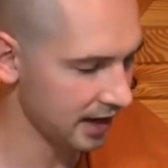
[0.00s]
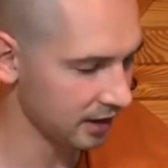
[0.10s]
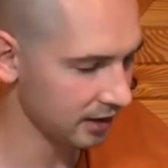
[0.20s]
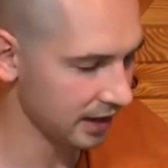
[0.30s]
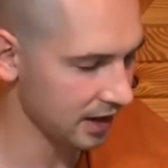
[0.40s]

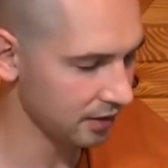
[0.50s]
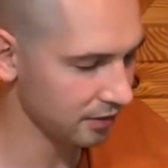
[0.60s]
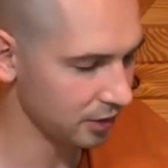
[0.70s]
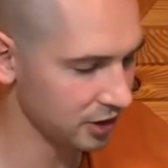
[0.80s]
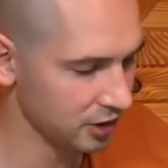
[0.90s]
on account
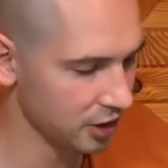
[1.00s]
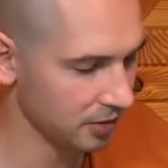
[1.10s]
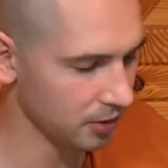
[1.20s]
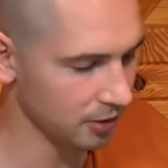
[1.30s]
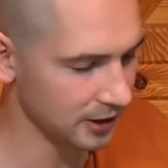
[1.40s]
of which
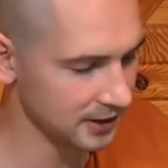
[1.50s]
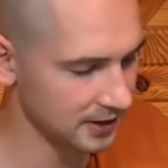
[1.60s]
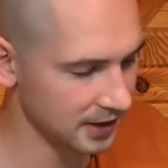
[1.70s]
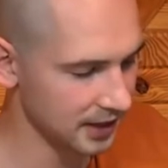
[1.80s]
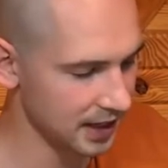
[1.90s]
noble
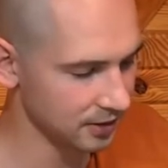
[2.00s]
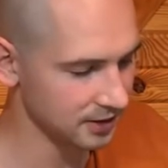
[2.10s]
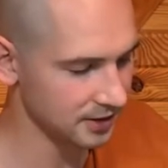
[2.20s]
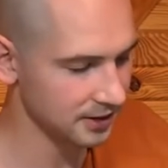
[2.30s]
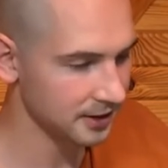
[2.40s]
ones
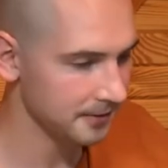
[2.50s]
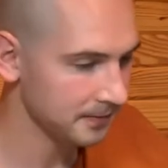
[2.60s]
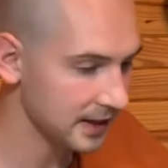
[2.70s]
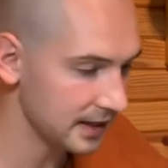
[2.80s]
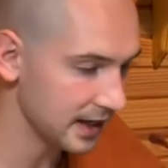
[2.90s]
announce,
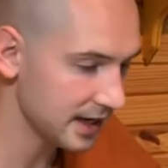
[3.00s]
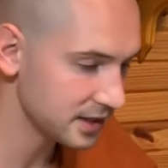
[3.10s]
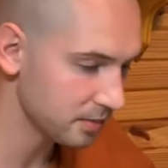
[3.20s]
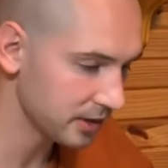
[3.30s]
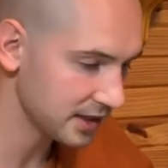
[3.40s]
he has
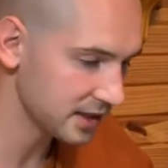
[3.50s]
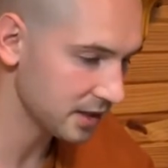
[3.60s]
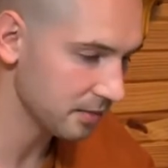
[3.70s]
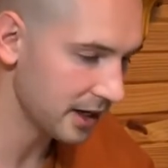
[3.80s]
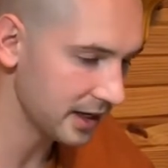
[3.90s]
a pleasant
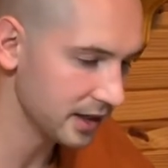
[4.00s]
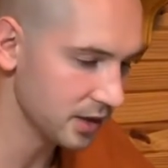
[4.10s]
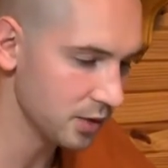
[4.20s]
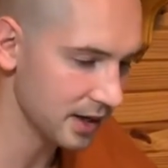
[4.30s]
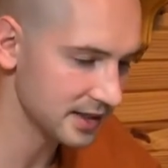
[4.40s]
abiding
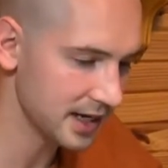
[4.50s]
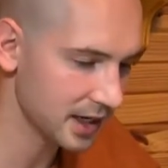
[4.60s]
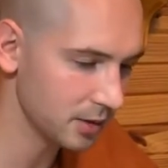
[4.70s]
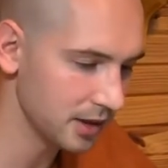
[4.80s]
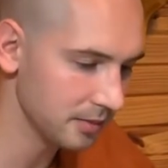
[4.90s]
who has
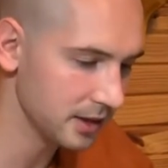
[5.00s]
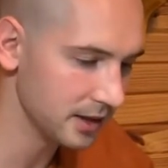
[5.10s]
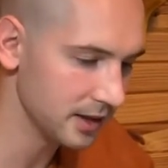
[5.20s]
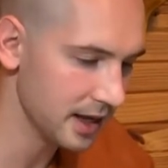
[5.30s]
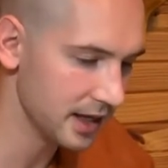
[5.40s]

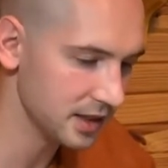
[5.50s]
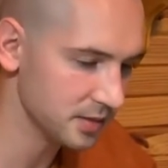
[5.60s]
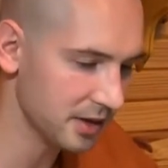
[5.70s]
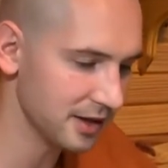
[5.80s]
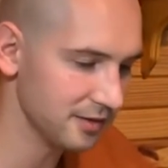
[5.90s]
equanimity and is
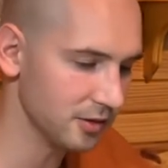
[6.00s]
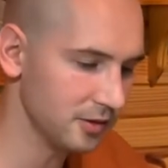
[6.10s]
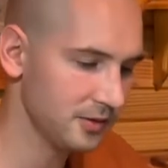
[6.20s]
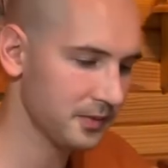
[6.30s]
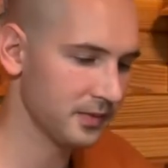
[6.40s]
mindful.
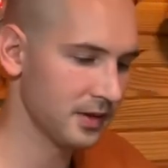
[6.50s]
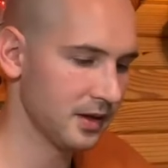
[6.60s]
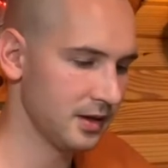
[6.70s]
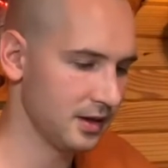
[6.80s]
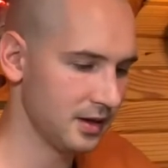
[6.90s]

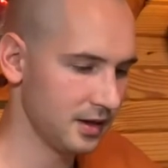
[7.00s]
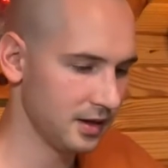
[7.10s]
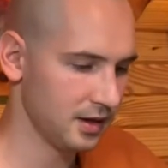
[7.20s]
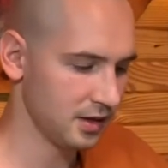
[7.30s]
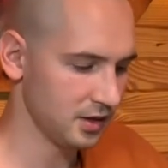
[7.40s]

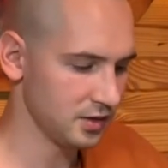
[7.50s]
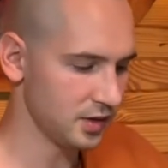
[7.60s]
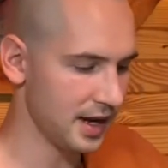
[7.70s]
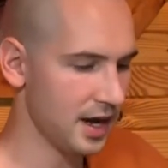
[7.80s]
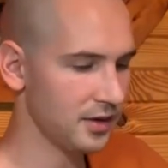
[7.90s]
So
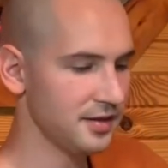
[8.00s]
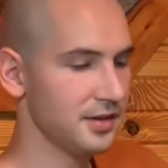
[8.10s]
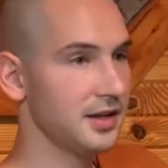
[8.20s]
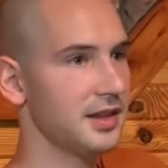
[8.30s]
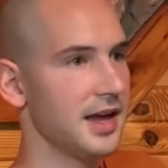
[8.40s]
now
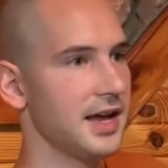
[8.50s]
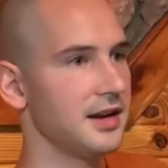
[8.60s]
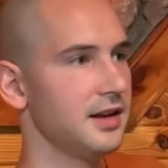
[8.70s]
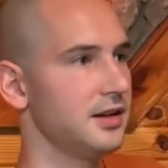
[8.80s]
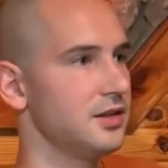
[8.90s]
even
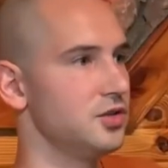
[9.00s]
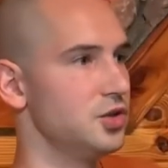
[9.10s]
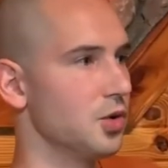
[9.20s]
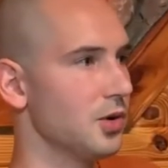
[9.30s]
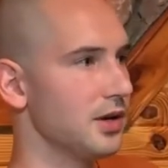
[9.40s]
that
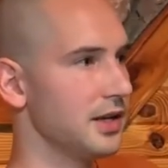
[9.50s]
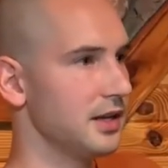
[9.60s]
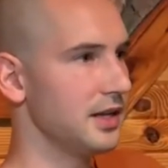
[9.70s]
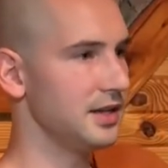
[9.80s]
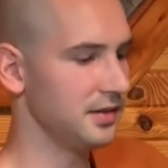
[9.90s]
joy,
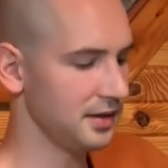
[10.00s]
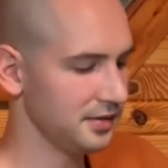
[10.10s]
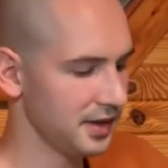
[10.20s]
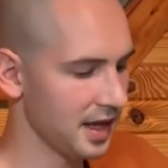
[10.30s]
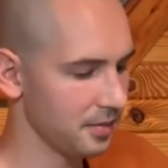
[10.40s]

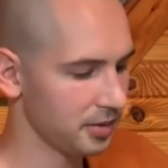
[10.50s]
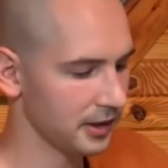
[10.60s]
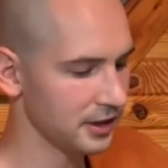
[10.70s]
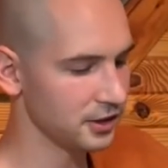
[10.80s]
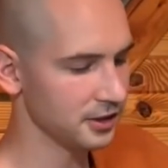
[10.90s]
even that
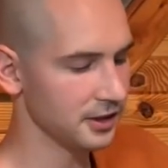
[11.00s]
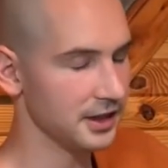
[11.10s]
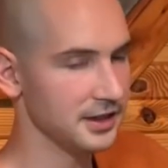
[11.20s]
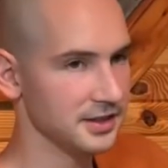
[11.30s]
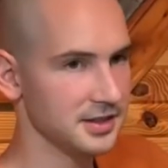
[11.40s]
pleasure
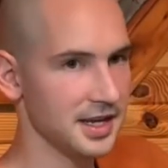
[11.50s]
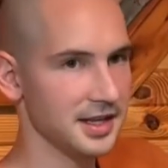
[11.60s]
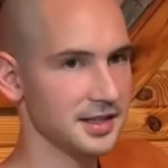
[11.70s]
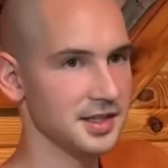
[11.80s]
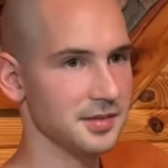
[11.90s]
is
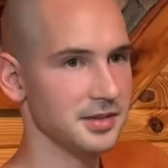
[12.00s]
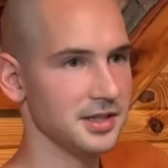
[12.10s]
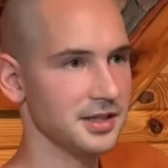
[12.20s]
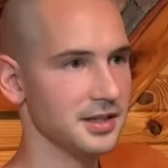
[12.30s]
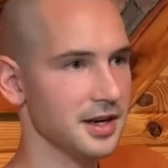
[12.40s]
taken to
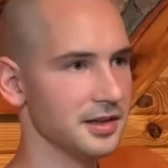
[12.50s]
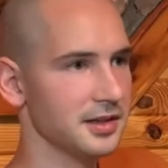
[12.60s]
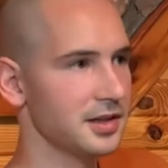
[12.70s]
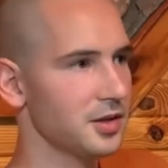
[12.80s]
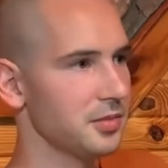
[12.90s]
be a
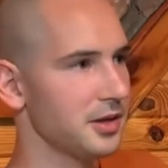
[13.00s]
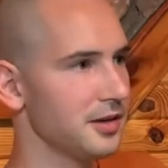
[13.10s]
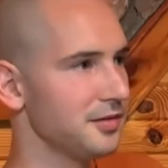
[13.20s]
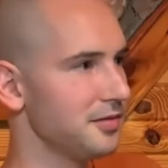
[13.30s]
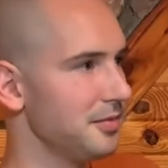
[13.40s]
little bit
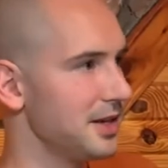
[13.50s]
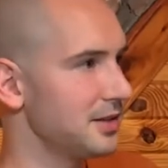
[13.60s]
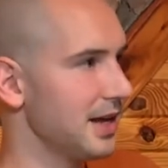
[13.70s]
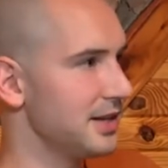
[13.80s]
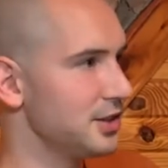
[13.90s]
of
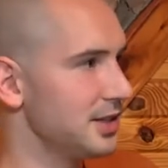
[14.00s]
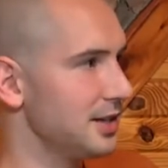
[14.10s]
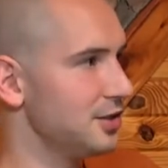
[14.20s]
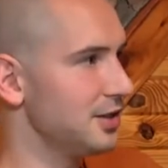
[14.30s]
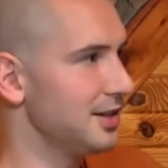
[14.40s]
mental
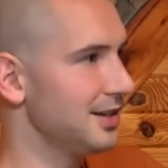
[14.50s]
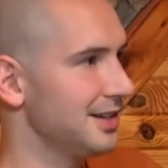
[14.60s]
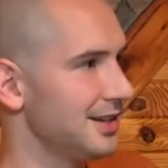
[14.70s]
agitation.